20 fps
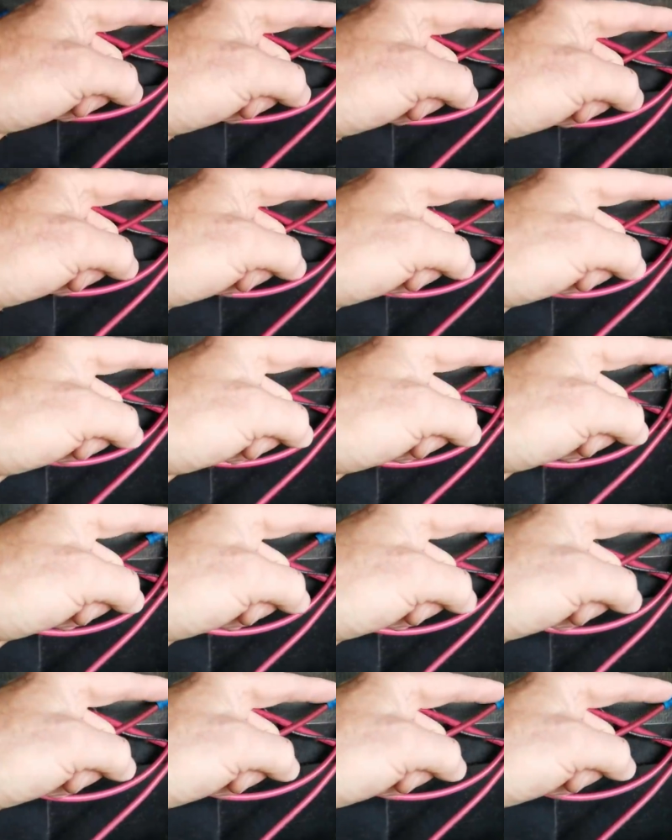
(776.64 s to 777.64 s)
that because
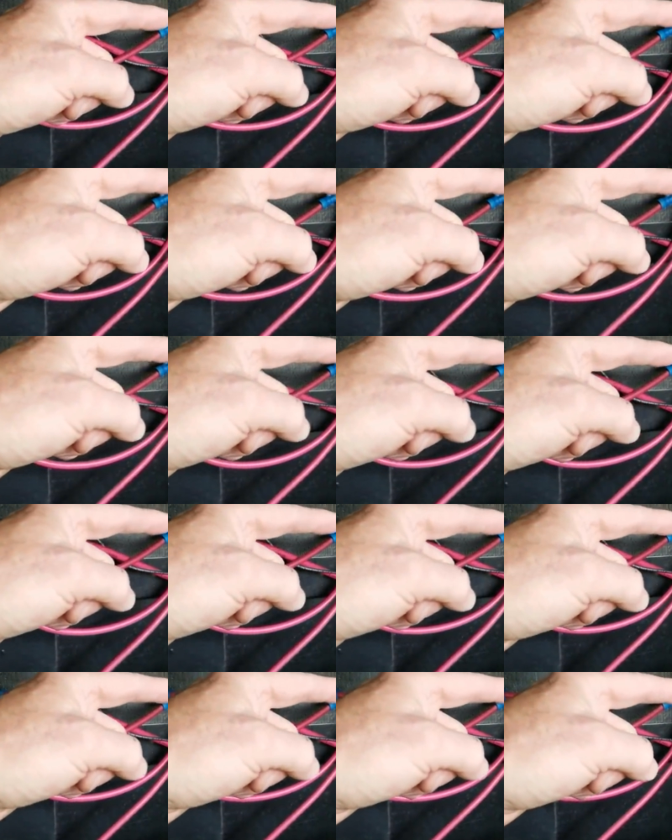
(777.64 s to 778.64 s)
that's a, there's something
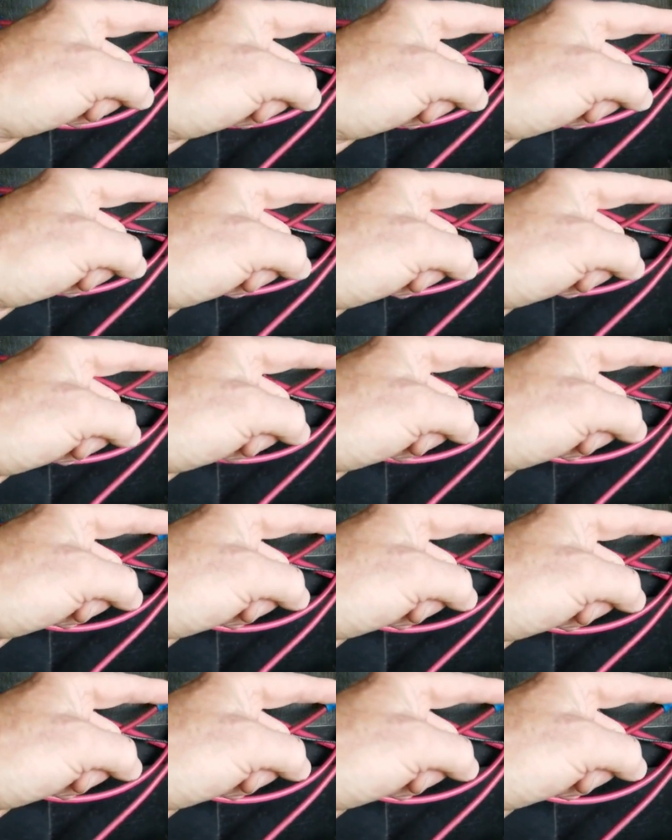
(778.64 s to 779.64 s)
going on with this guy. I'm
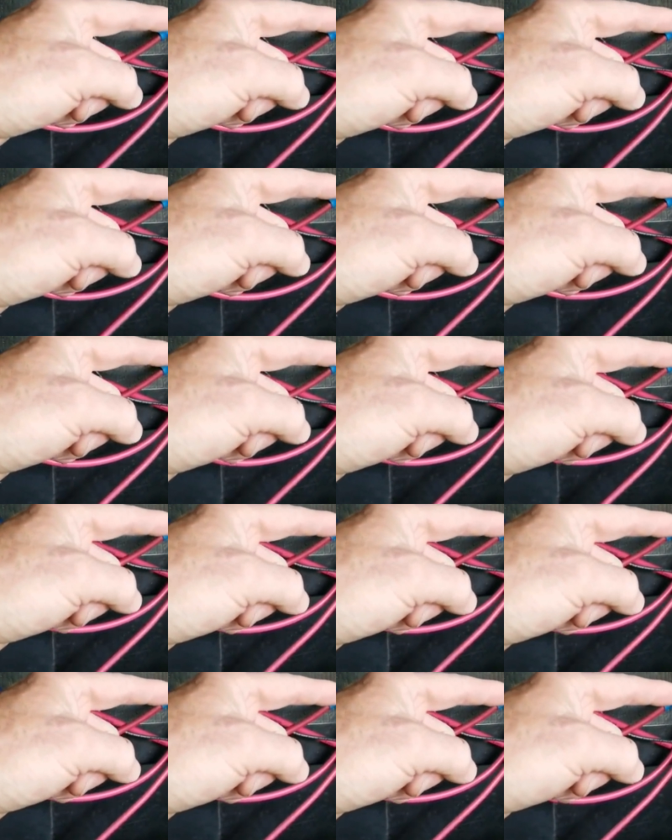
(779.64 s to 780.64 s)
not going to come all the way out
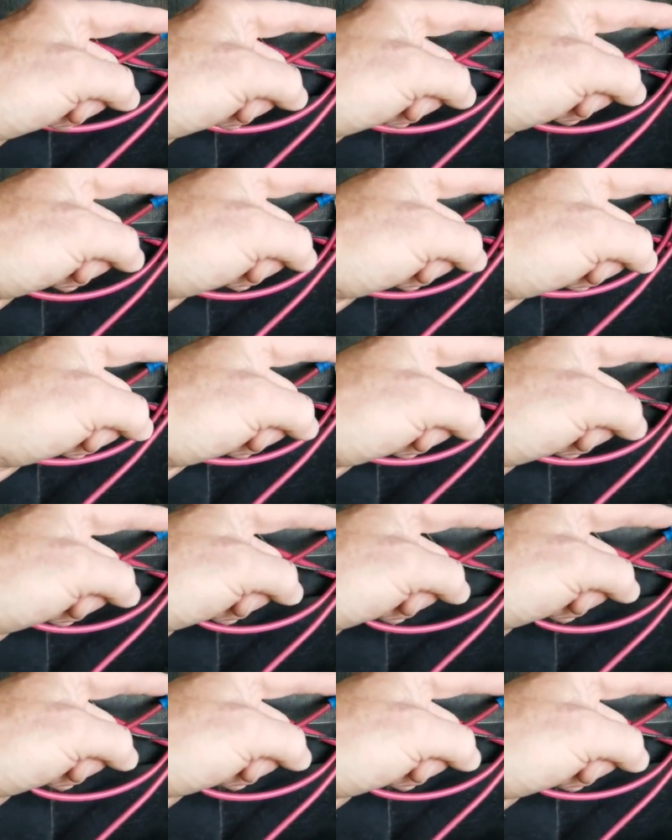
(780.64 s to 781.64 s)
here and not replace a